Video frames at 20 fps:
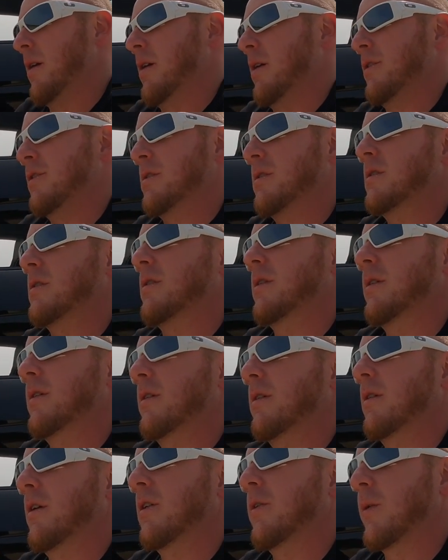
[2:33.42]
just
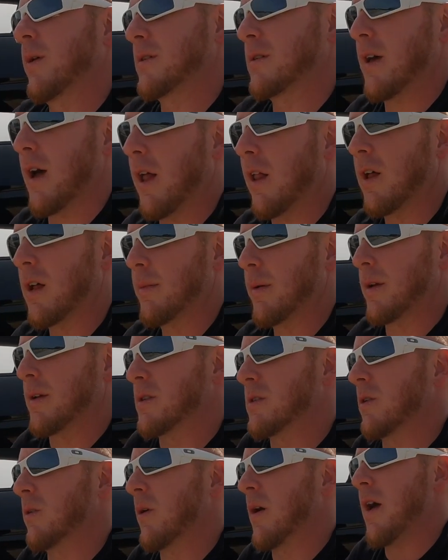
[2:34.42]
annoys the hell out of me.
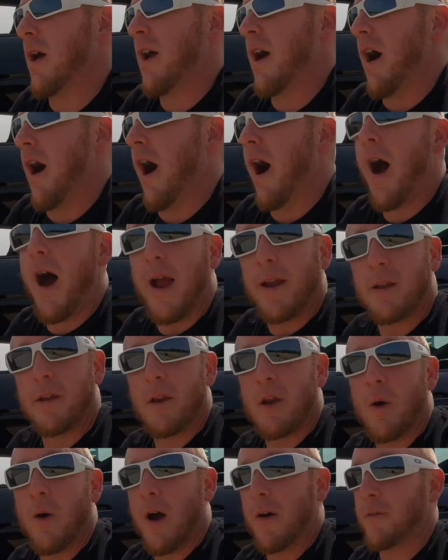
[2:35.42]
So I
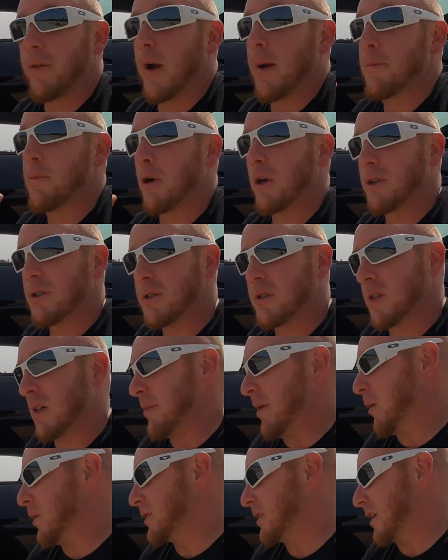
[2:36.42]
didn't know after I purchased
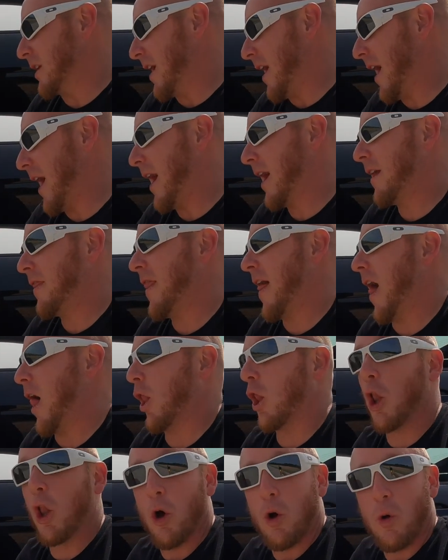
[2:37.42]
them it was going to hang that
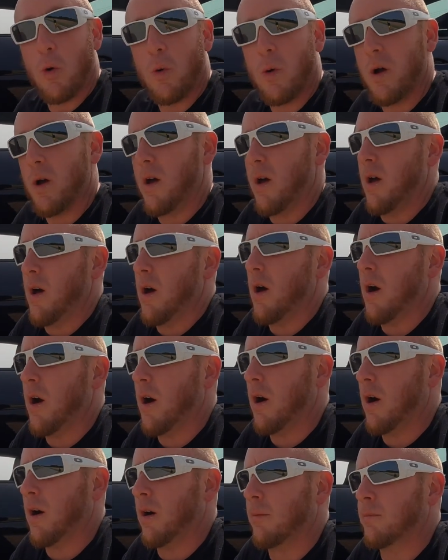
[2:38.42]
low.
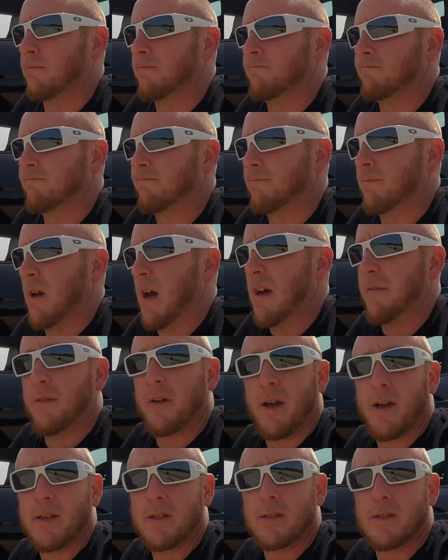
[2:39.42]
Have you
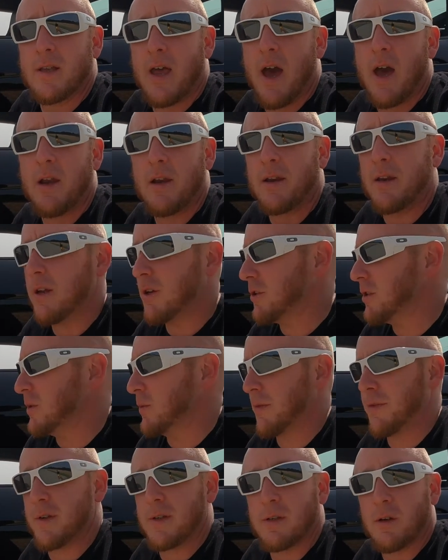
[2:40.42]
guys had any issues
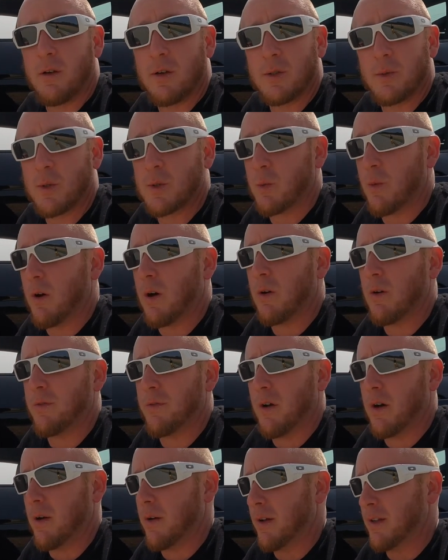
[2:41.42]
with this also as well?
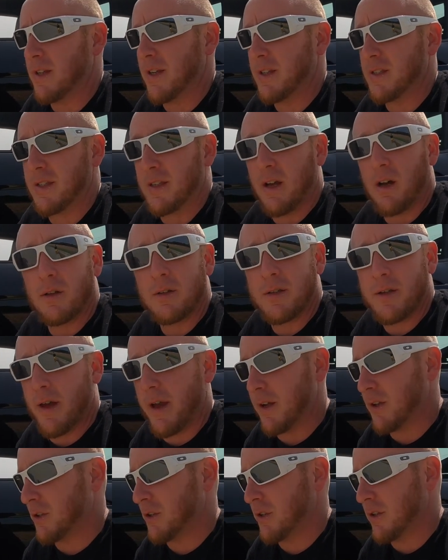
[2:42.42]
It's the
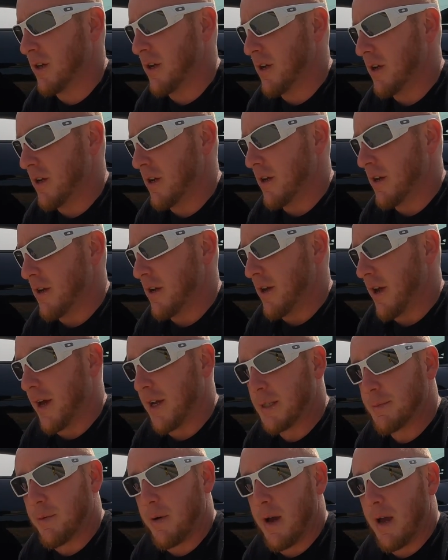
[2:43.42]
LTH
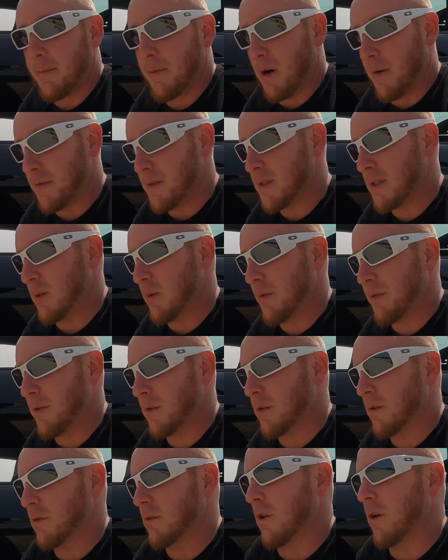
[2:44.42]
X-Pipe, obviously with
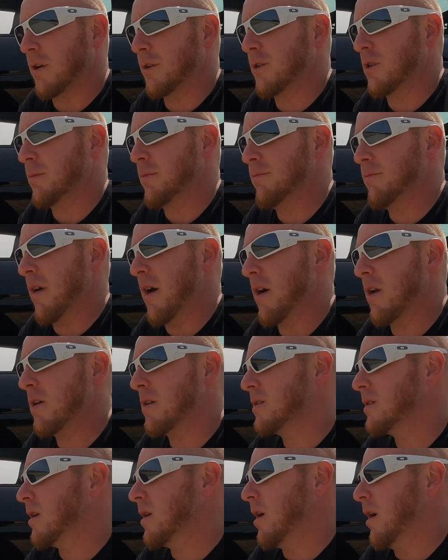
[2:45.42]
the long tube
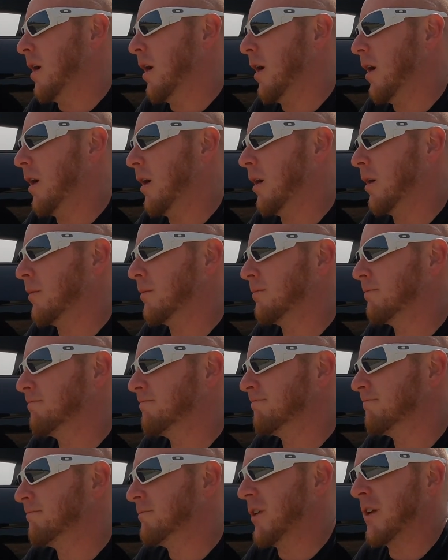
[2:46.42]
headers.
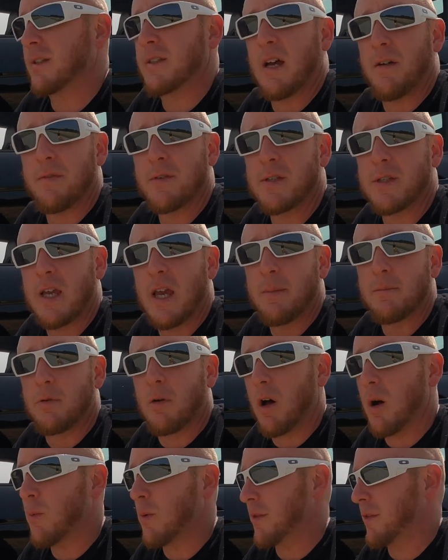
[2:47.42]
You guys have the same
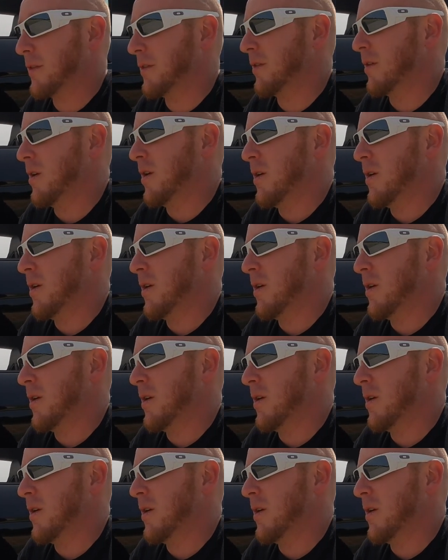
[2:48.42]
problem with